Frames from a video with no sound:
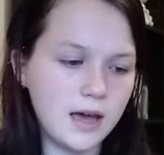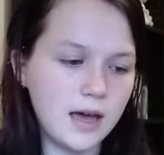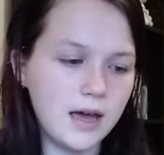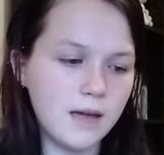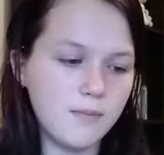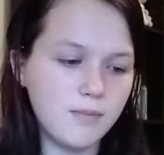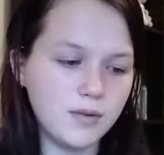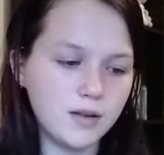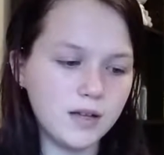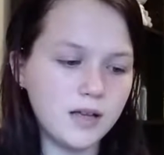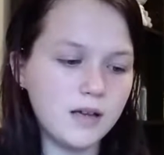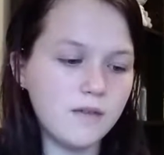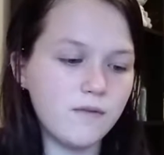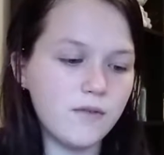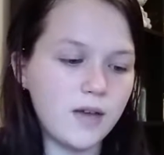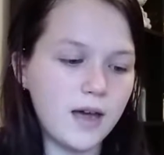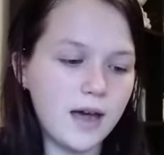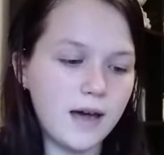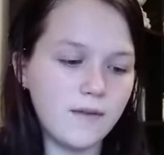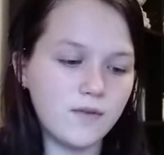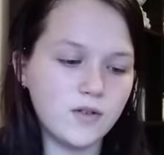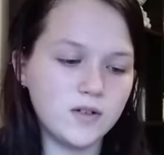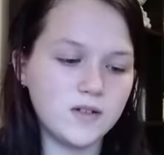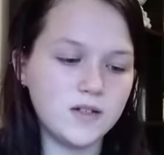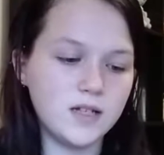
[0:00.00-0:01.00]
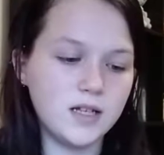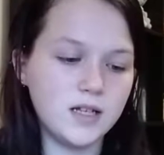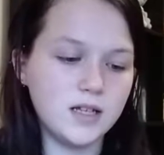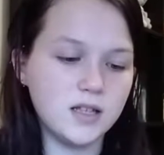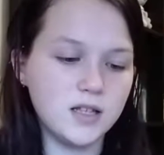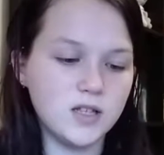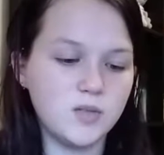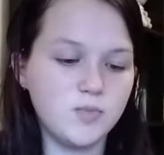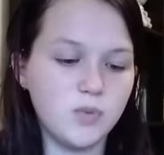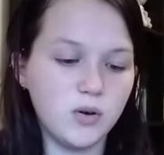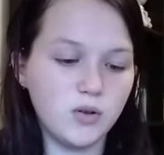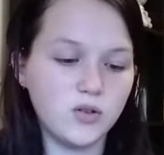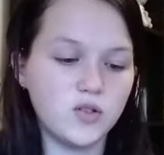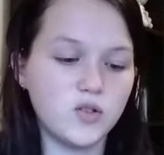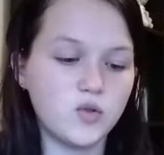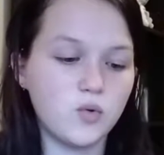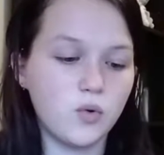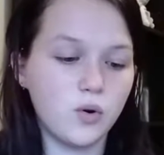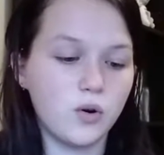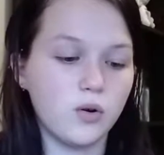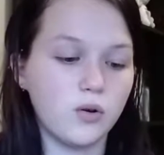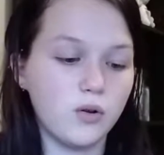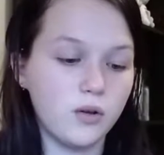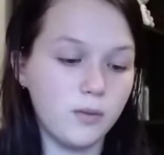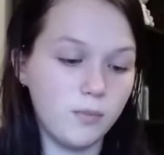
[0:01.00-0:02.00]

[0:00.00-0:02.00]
believe that after seeing this, both Squirtle